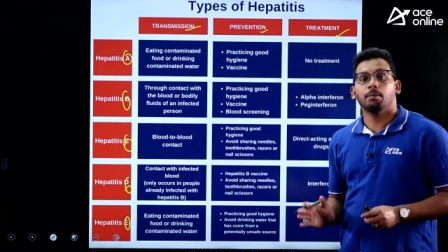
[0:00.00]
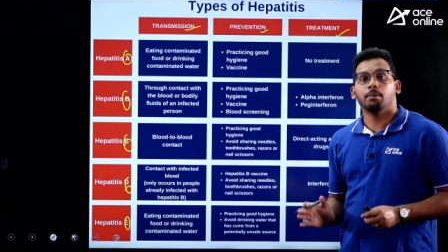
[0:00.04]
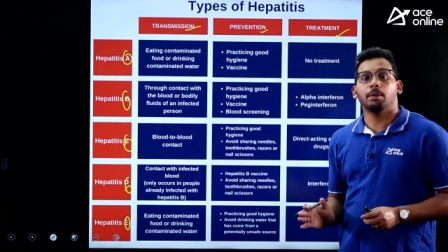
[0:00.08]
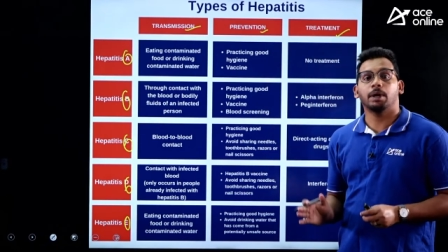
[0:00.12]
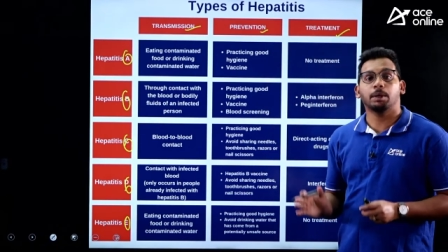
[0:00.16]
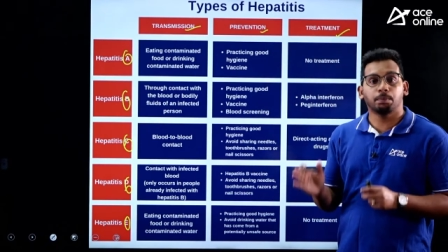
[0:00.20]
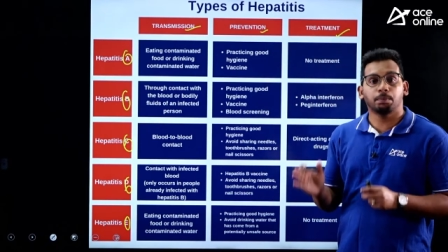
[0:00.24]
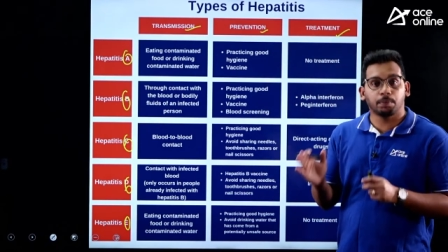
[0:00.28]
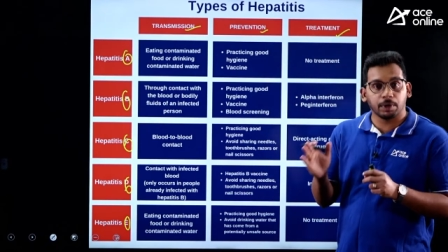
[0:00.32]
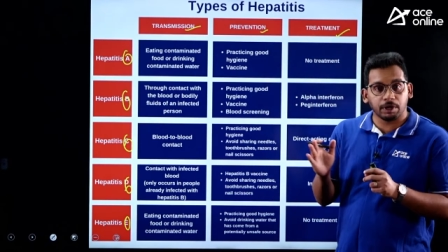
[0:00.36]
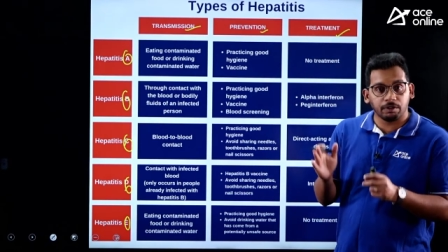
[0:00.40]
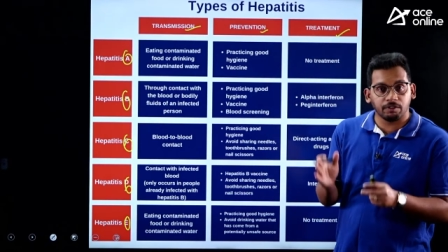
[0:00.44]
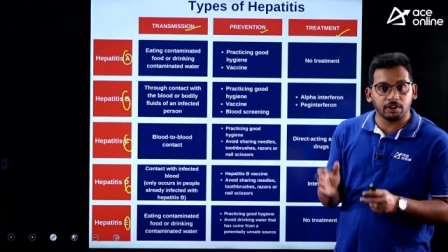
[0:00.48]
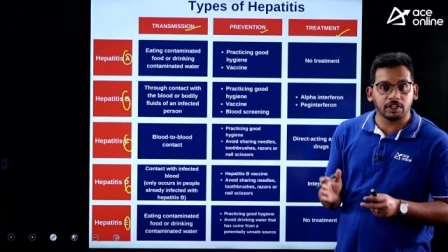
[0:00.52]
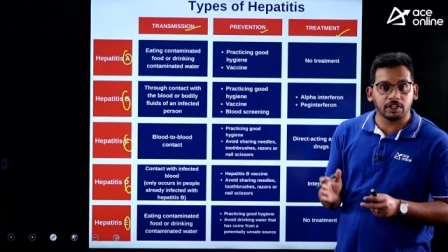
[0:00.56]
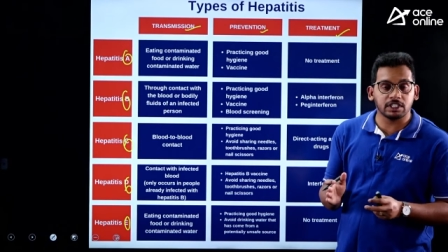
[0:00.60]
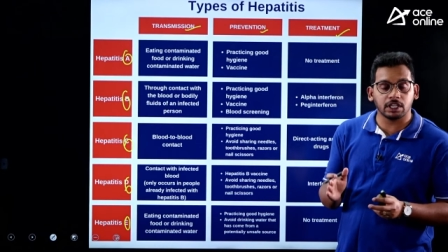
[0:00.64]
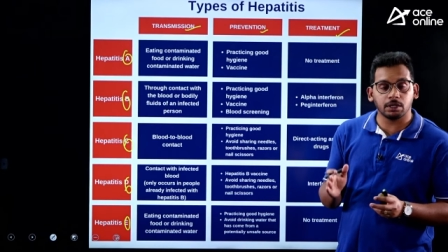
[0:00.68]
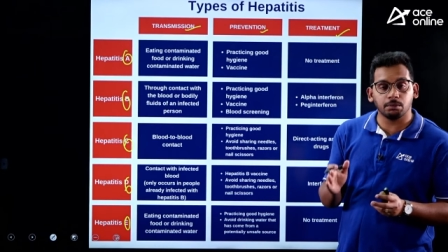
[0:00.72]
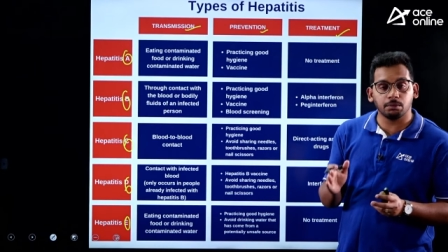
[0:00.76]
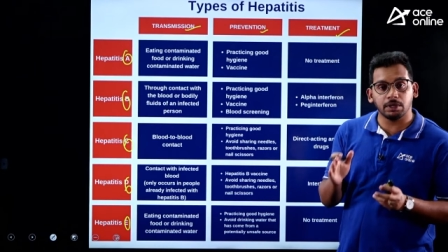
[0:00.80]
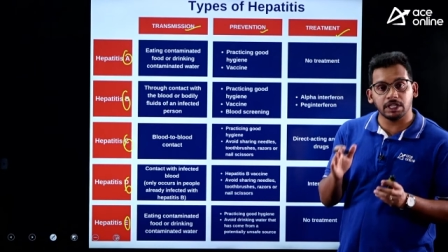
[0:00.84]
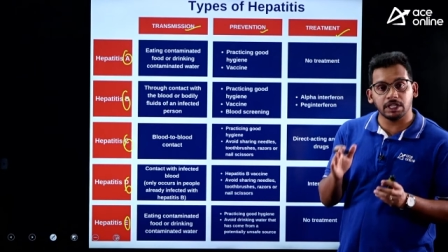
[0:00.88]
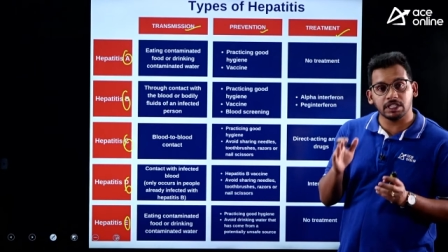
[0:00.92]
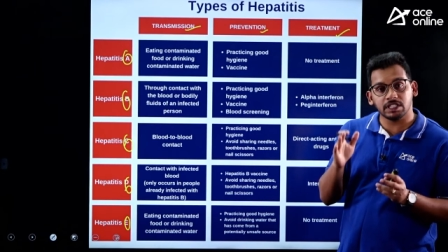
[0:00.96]
But
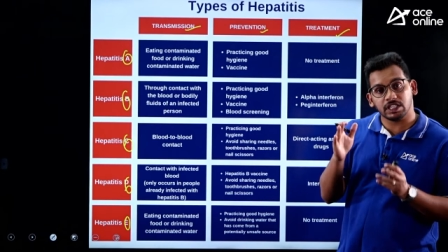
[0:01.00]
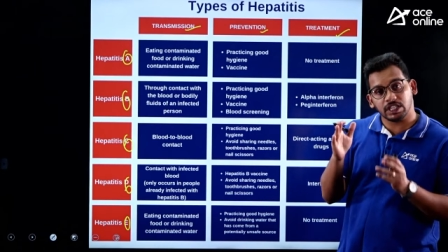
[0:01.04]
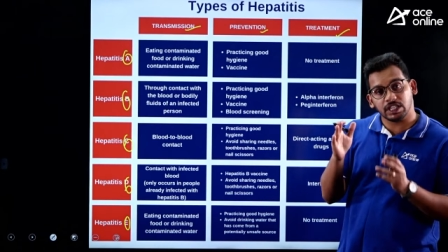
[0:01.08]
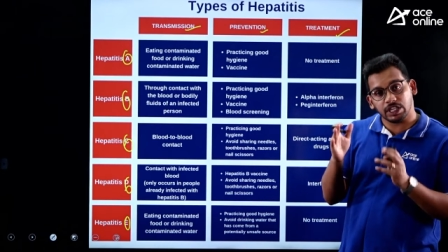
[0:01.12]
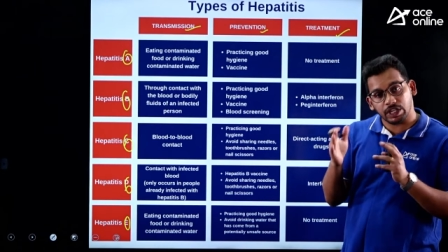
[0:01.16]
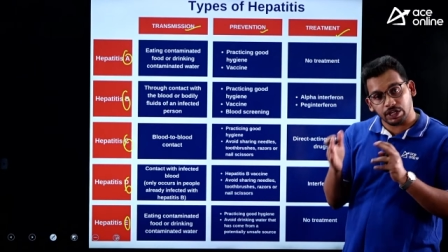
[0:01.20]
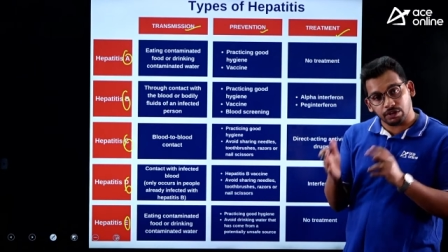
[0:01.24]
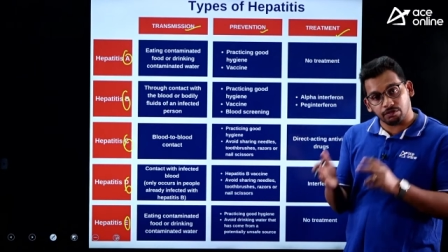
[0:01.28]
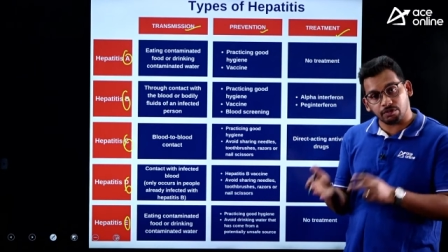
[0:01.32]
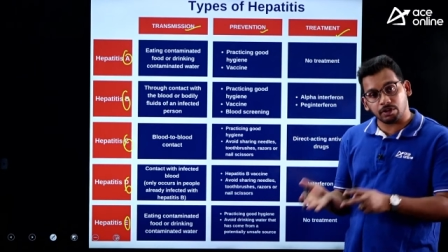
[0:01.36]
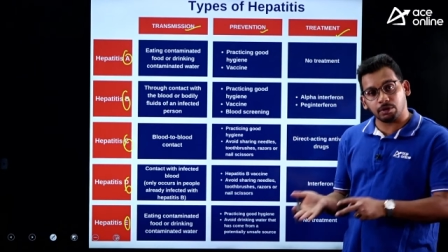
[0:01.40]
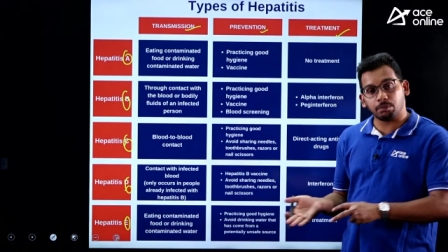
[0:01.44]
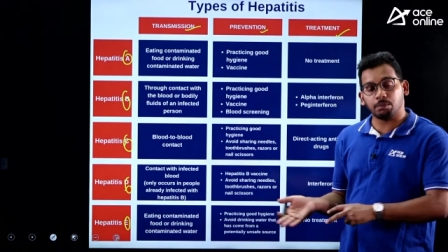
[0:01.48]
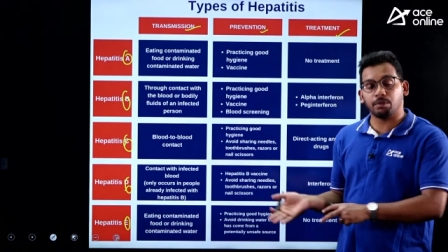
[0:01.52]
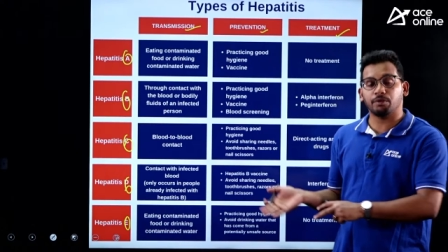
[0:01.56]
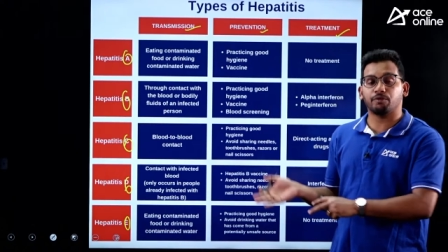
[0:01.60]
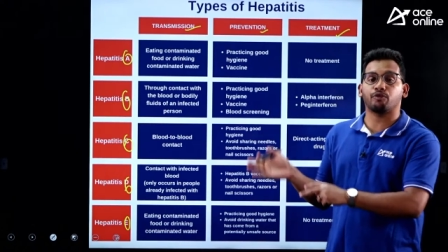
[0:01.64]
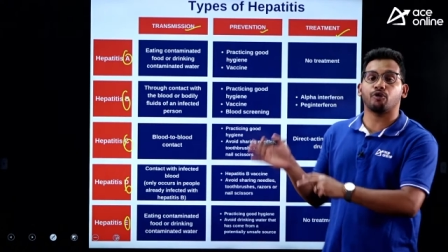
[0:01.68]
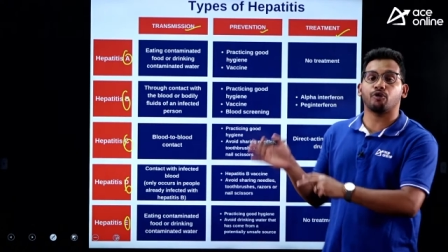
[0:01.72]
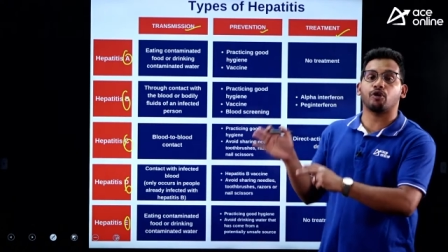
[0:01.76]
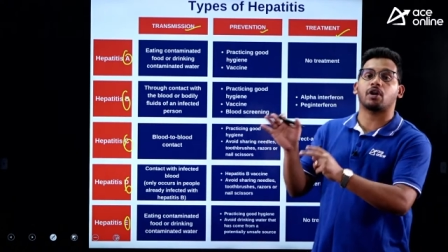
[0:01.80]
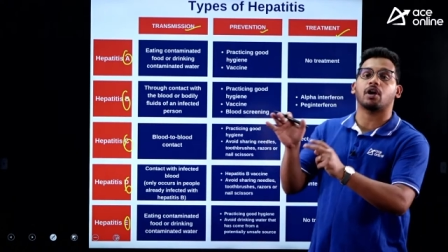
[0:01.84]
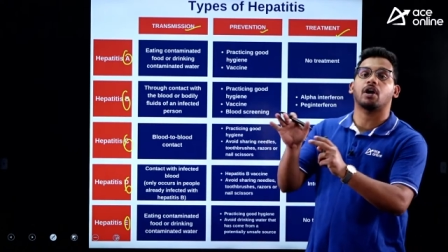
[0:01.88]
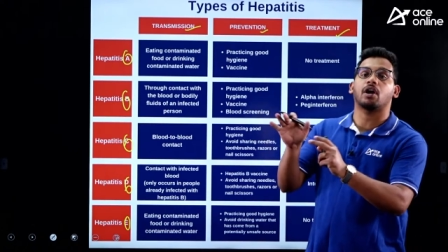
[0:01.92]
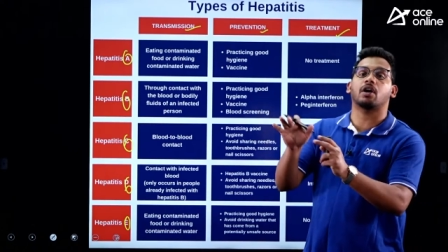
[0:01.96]
prevention means even
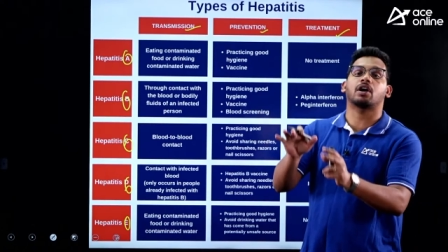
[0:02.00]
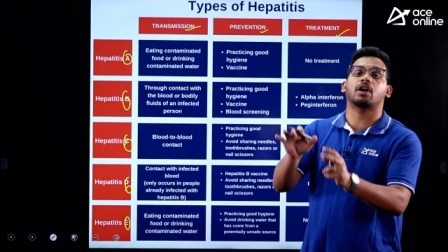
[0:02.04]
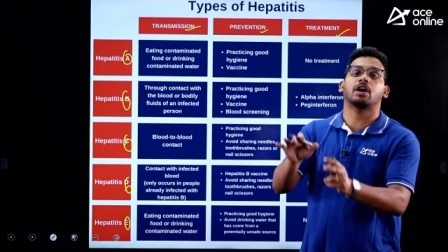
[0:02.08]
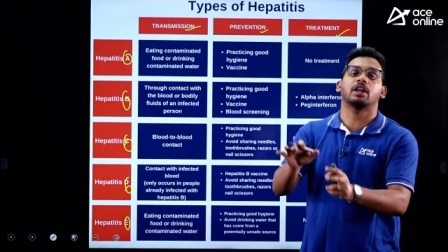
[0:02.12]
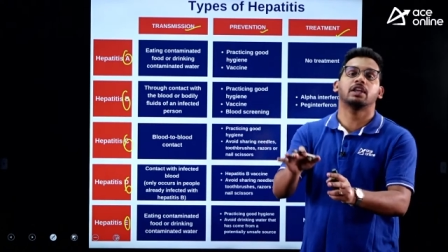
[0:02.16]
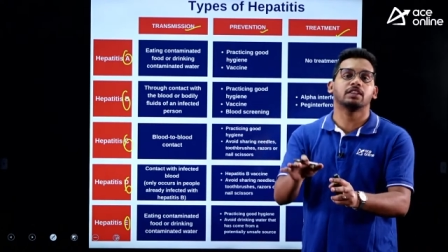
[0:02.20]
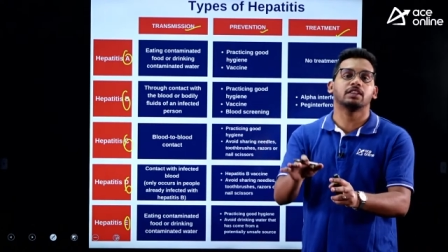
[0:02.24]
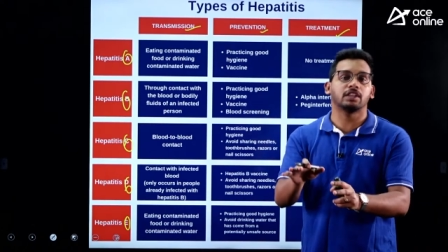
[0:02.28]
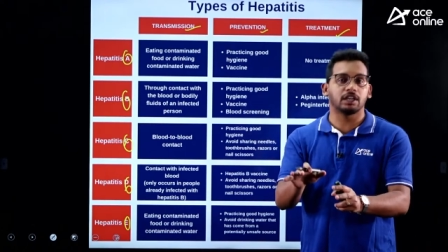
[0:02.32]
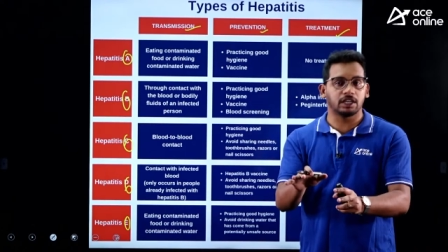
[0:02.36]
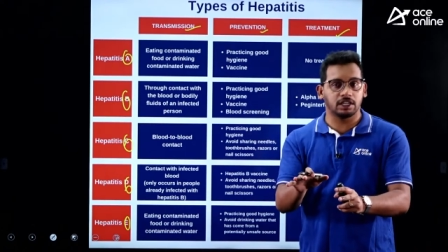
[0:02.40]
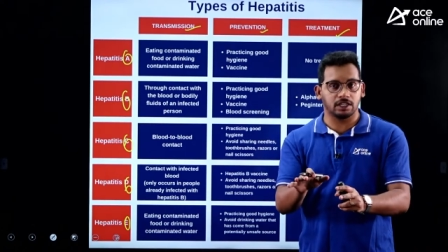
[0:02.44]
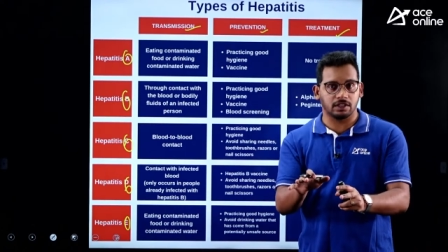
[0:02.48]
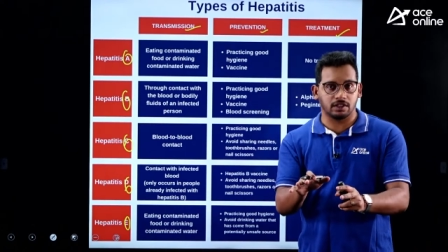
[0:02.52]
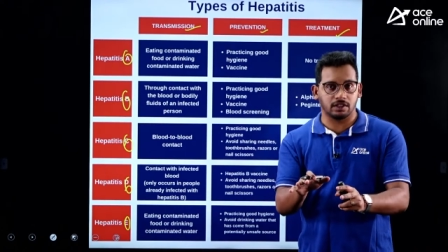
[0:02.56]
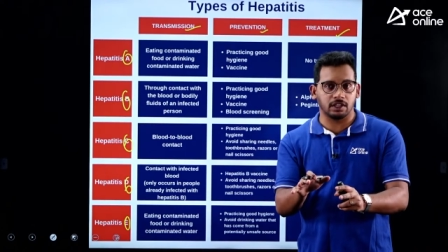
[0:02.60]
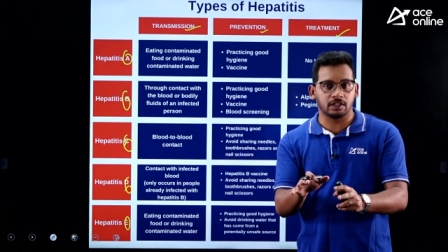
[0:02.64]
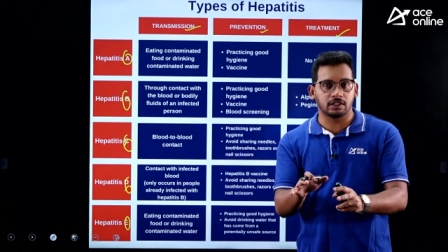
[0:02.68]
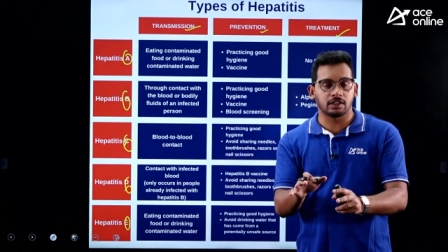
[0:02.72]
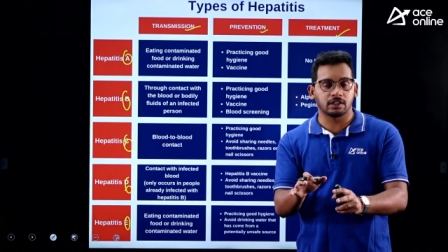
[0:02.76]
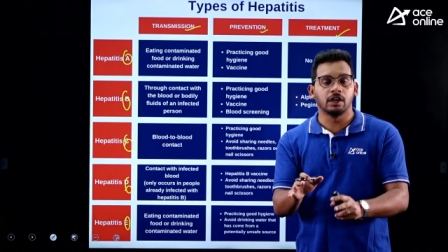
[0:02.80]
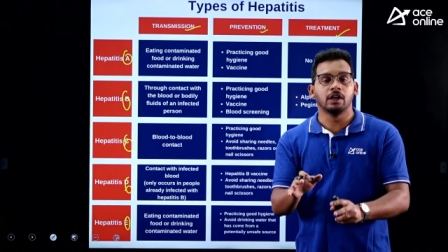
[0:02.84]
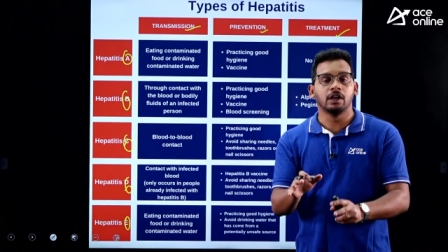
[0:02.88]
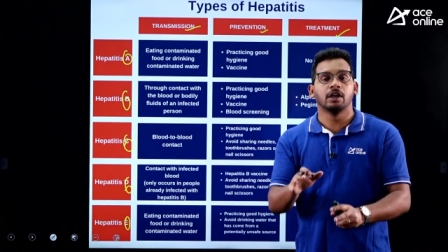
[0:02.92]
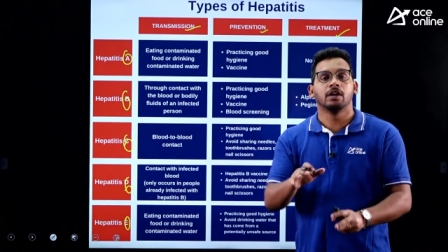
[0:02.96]
before occurring the
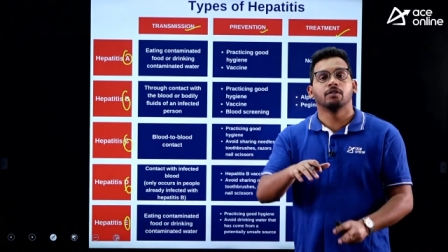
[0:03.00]
disease